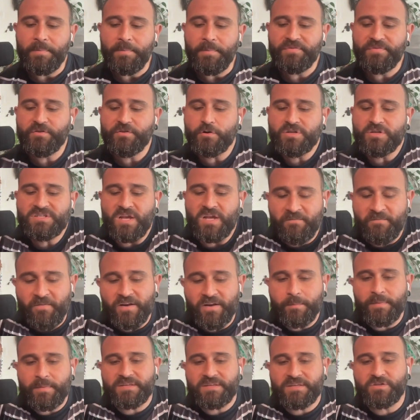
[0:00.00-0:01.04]
but there is a
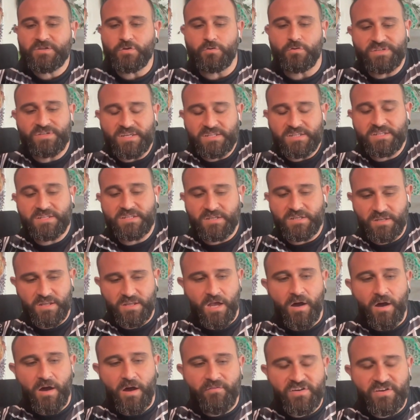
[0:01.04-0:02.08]
fundamental sense
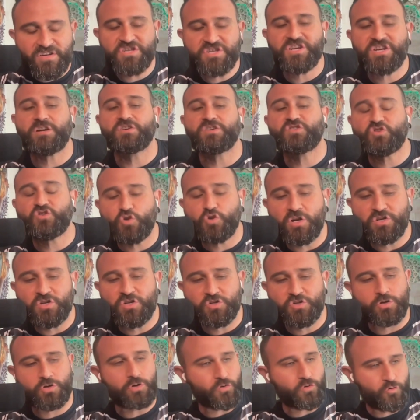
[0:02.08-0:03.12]
of a shared
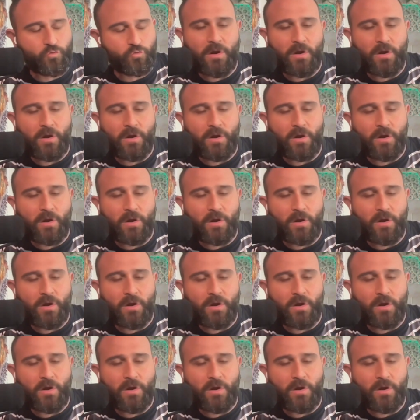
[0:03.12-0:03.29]
structure